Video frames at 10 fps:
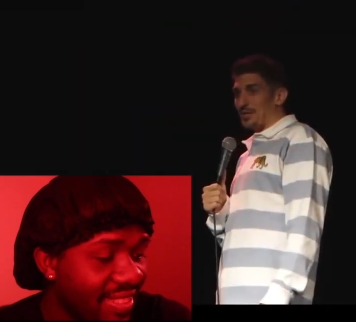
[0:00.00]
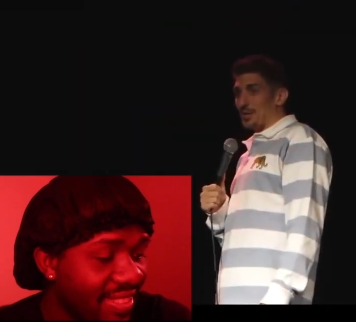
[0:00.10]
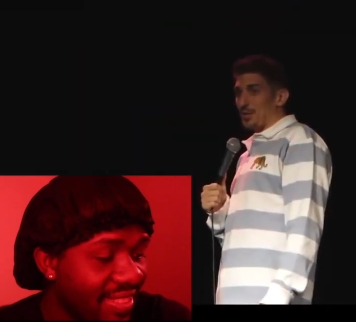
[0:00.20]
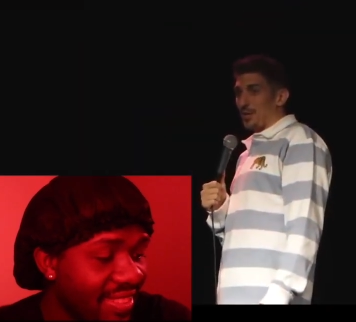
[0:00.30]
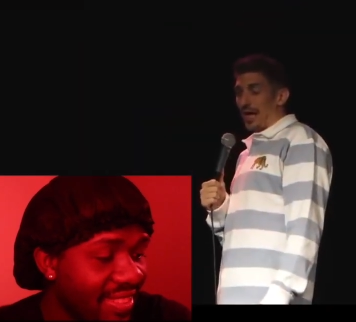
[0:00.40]

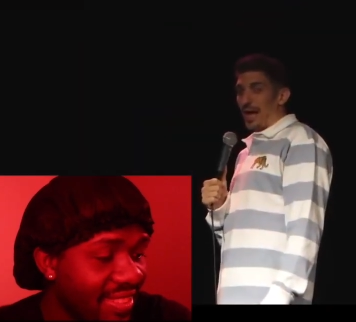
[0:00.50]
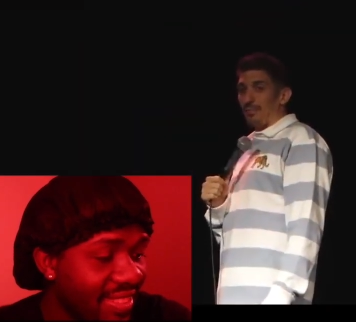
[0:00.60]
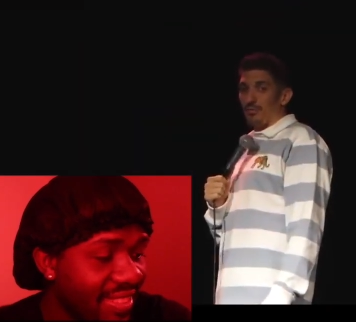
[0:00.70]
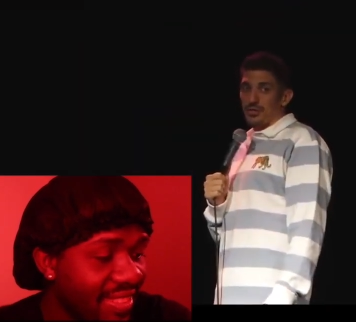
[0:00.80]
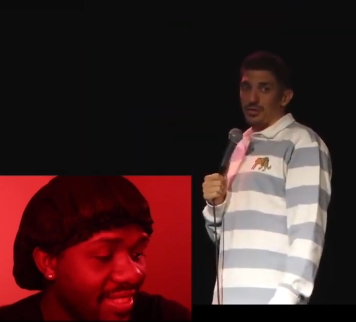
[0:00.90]
Speaker 1: learned what an
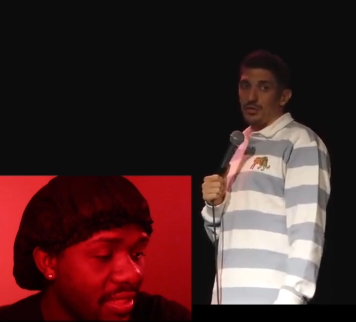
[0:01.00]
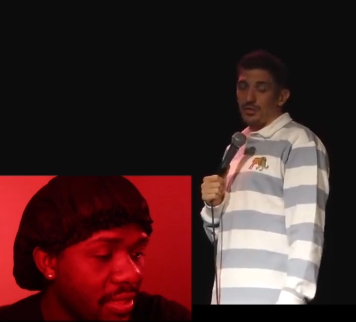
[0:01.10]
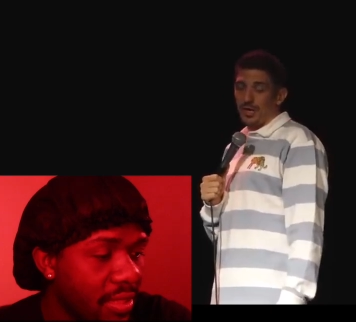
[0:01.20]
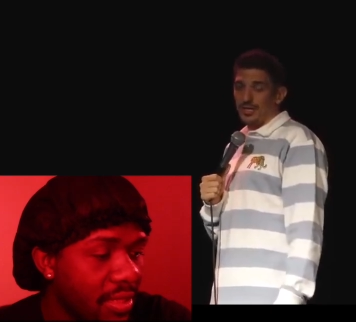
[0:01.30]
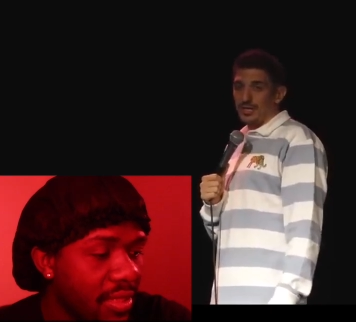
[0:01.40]
Aboriginal
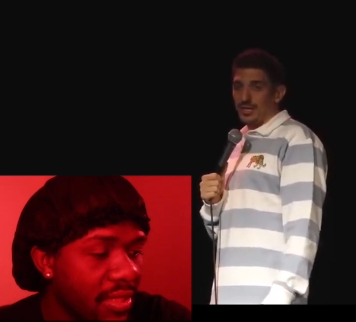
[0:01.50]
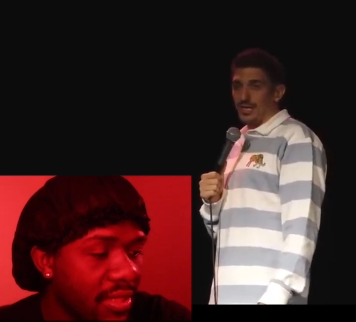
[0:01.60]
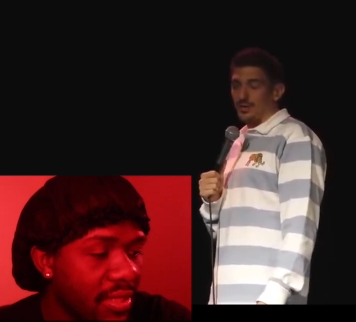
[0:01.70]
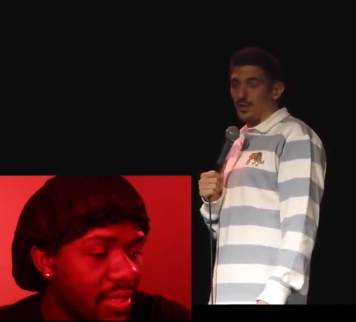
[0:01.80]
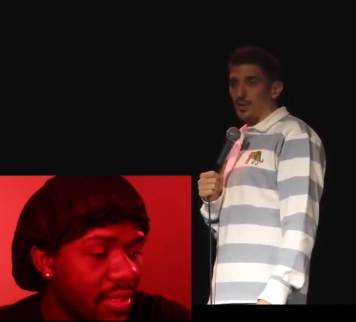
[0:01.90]
was.
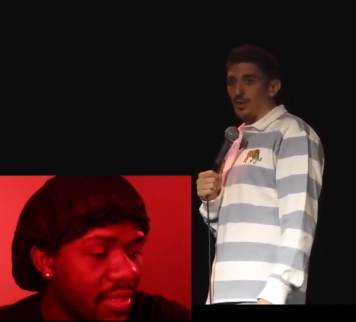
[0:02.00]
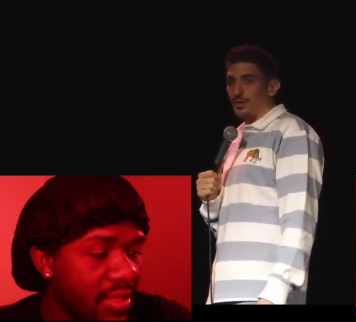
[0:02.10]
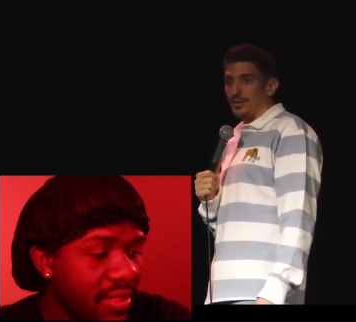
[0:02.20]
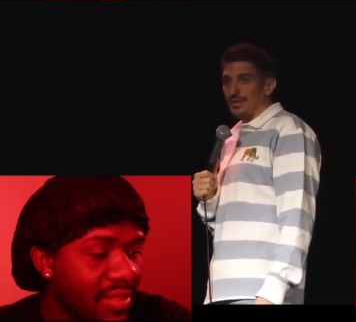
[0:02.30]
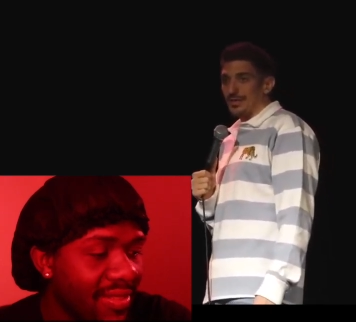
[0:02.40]
That's cool
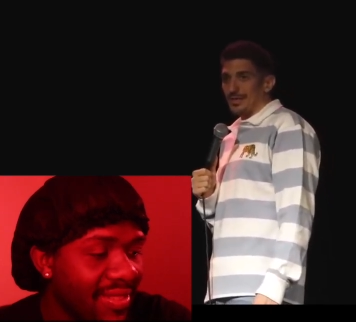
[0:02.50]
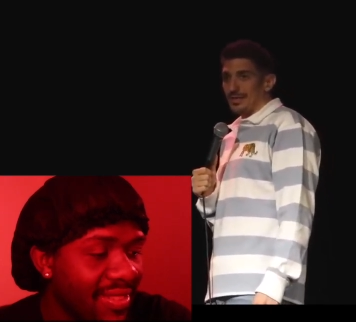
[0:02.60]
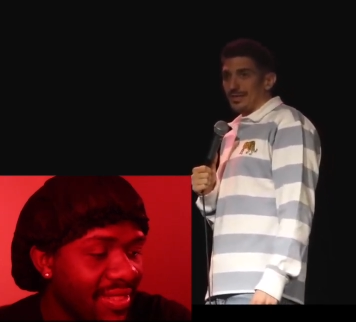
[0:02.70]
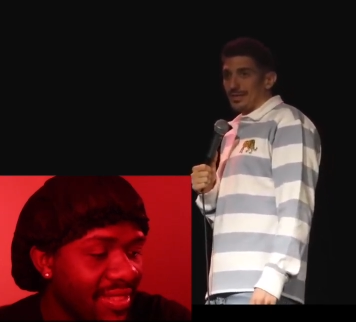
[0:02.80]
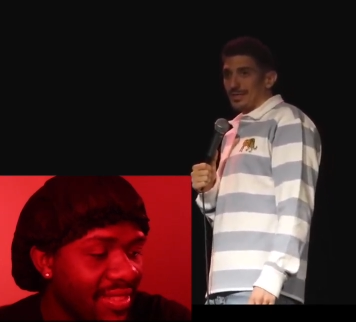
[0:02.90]

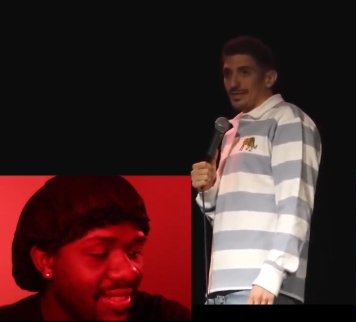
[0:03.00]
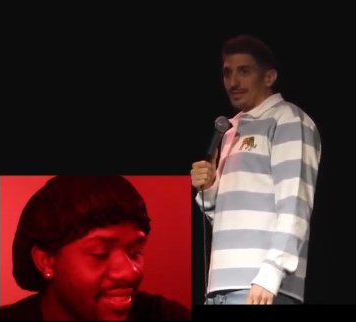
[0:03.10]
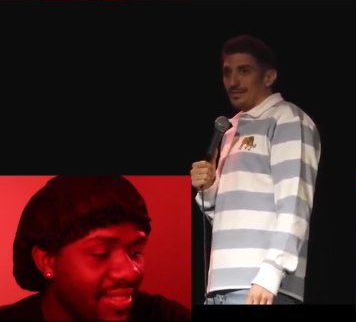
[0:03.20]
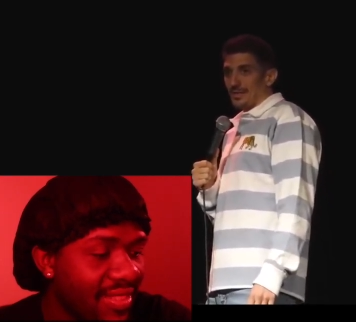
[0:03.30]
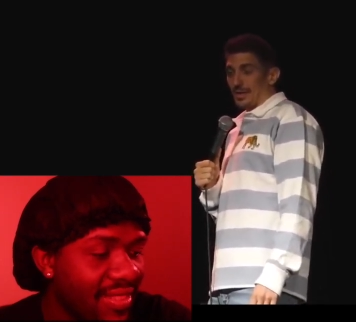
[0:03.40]

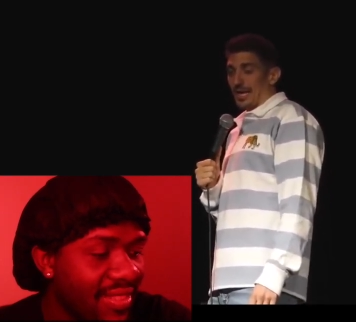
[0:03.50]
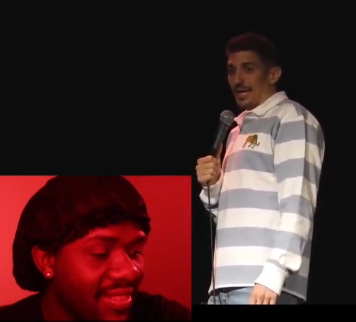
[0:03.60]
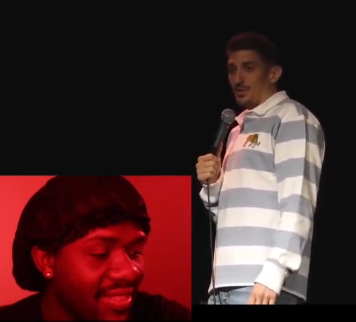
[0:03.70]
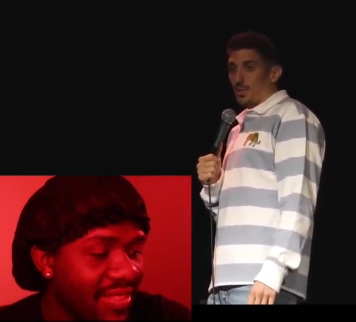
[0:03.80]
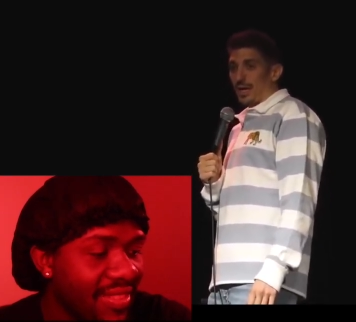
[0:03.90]
For the
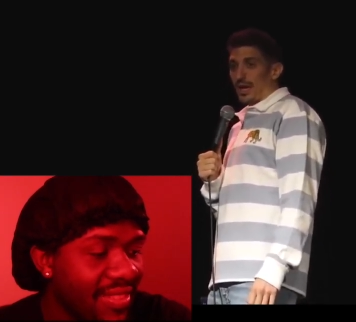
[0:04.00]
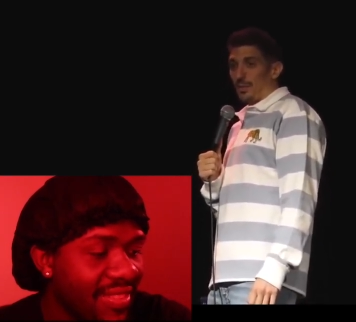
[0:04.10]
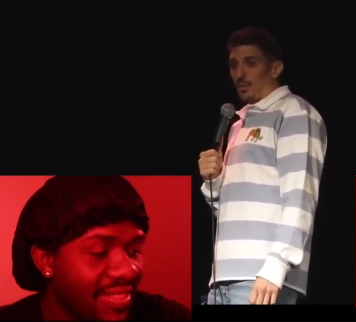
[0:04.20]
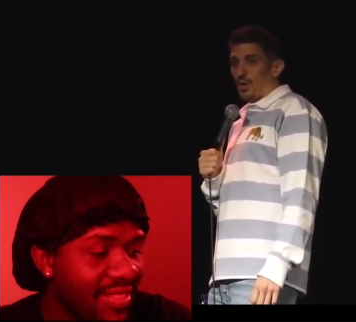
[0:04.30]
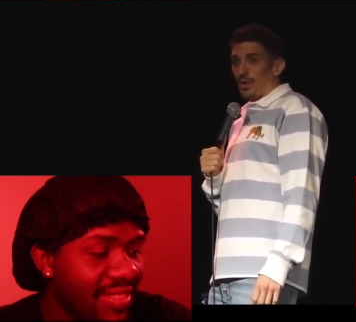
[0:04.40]
last week I've
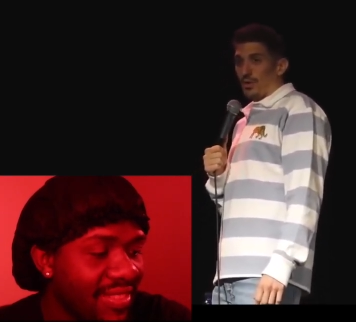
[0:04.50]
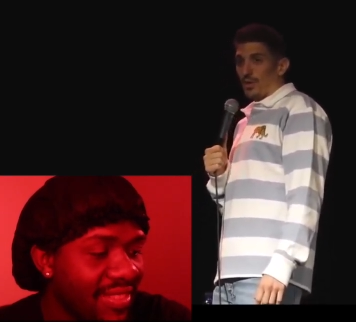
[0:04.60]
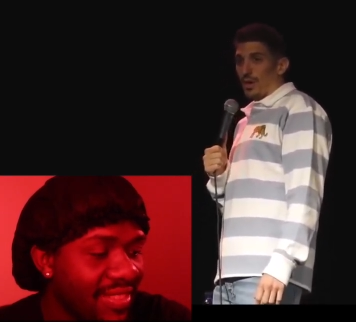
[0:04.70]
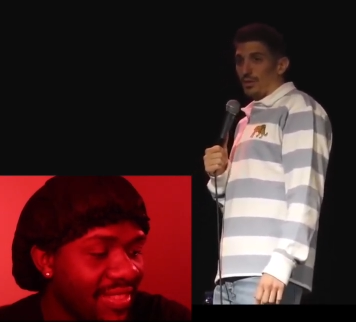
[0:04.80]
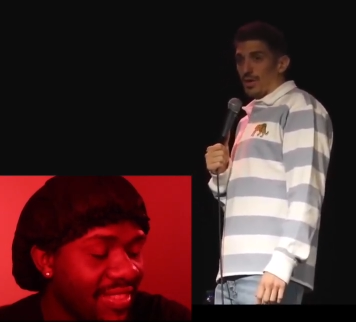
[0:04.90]
been walking
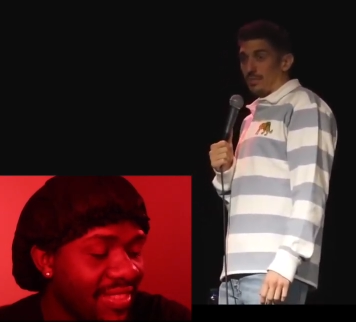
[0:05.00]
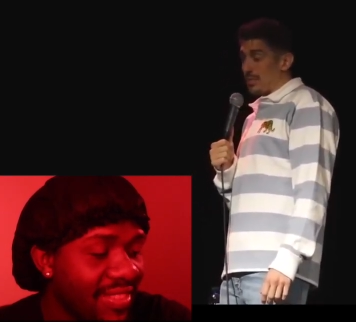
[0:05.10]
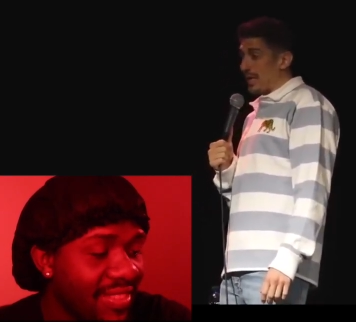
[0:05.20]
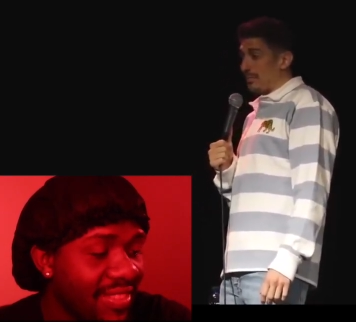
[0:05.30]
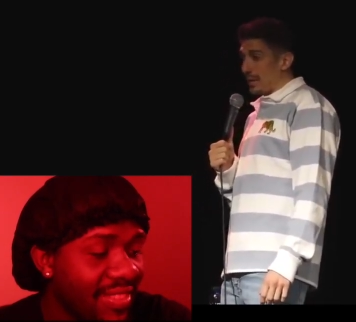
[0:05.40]
around like,
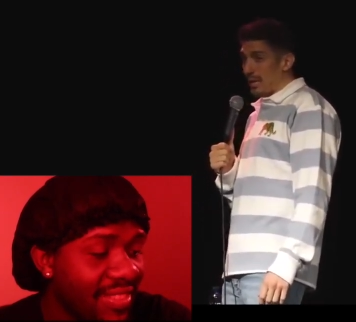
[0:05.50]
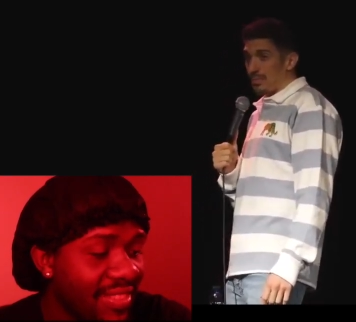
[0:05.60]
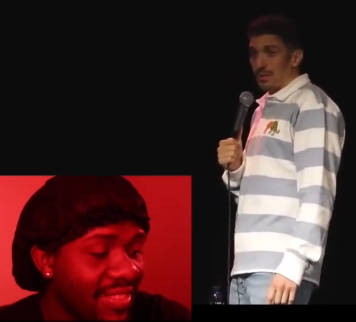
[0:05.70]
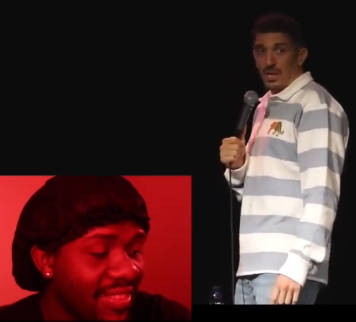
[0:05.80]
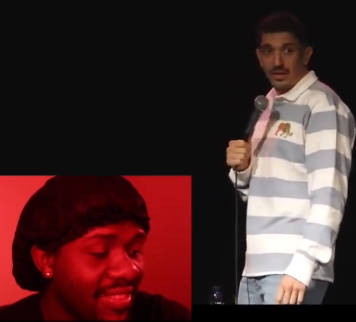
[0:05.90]
man, black
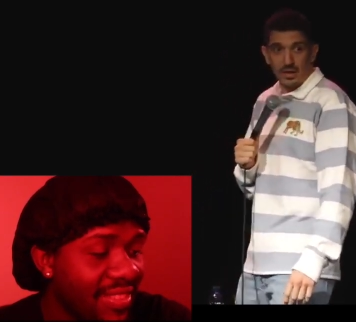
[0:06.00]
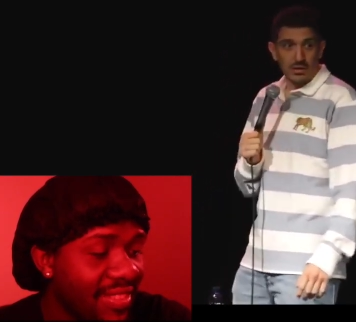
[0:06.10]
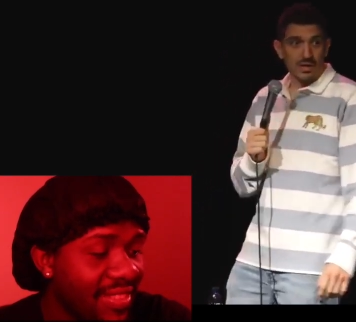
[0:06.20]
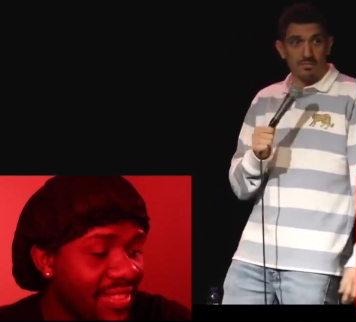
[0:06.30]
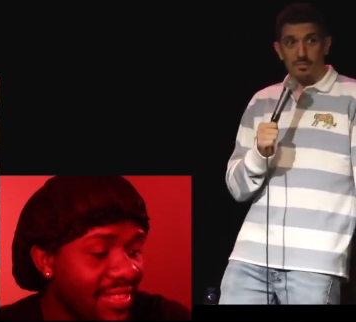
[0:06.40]
people out here
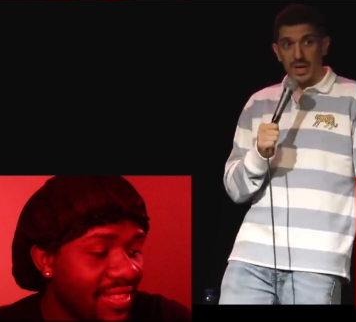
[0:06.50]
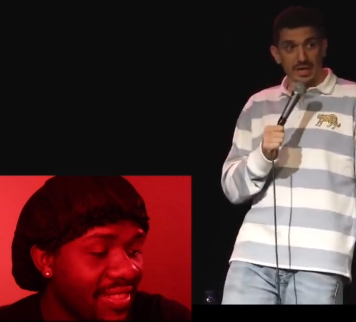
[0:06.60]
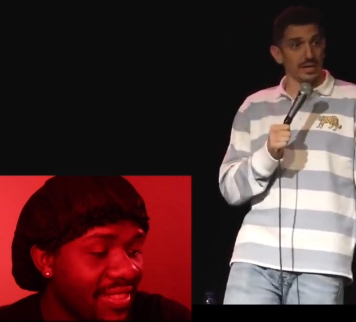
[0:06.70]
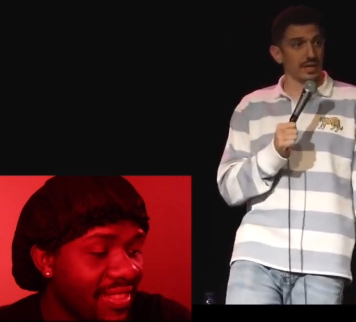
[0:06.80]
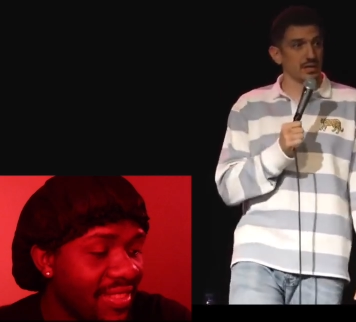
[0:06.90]
love
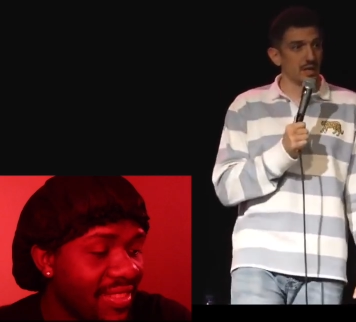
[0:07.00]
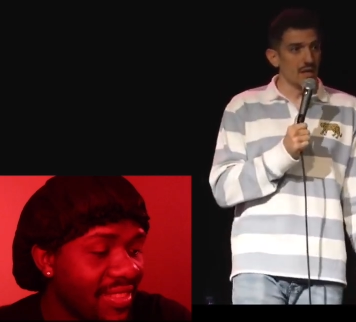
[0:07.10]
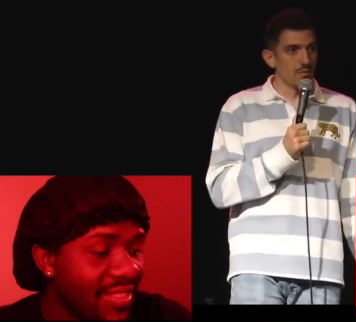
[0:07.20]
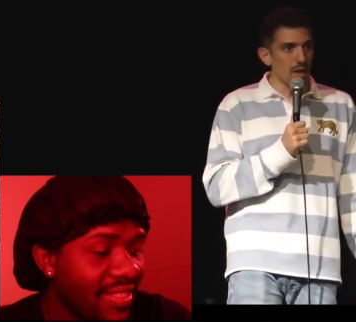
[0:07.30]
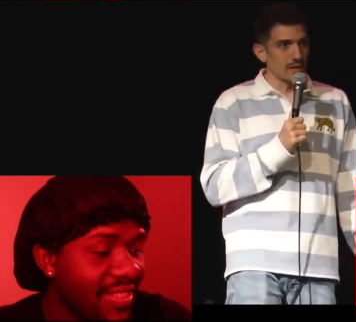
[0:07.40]
picnics, dog. What the